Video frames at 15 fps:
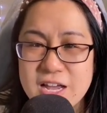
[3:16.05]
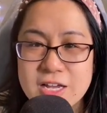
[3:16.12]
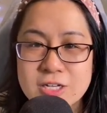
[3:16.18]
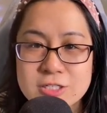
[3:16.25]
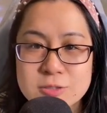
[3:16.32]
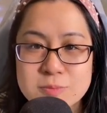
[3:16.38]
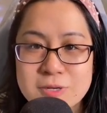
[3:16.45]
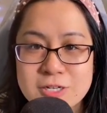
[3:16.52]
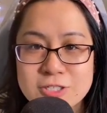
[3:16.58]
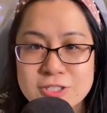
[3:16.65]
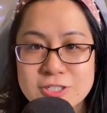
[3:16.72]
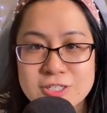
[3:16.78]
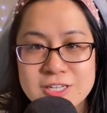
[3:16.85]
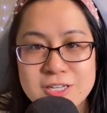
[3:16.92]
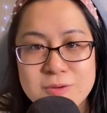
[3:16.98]

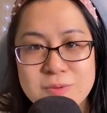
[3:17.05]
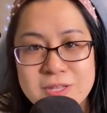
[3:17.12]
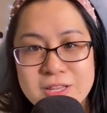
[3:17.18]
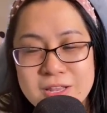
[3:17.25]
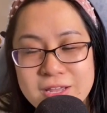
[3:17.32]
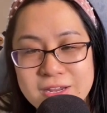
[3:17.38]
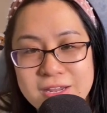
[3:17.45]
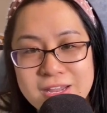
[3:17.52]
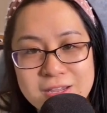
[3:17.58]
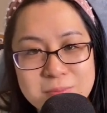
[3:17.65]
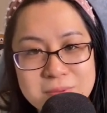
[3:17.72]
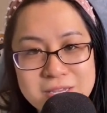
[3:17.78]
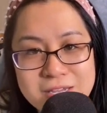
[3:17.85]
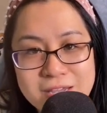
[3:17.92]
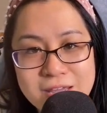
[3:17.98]
especially with like
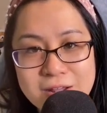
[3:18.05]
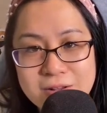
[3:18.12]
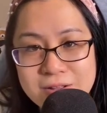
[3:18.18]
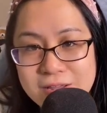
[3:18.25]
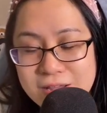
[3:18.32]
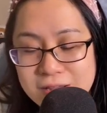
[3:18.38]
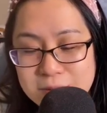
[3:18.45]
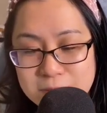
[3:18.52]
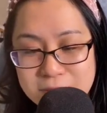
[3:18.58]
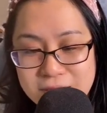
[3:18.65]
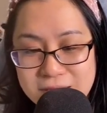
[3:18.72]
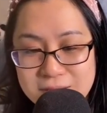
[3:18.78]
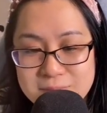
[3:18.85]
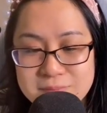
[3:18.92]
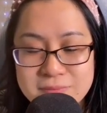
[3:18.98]
AP Calc AB,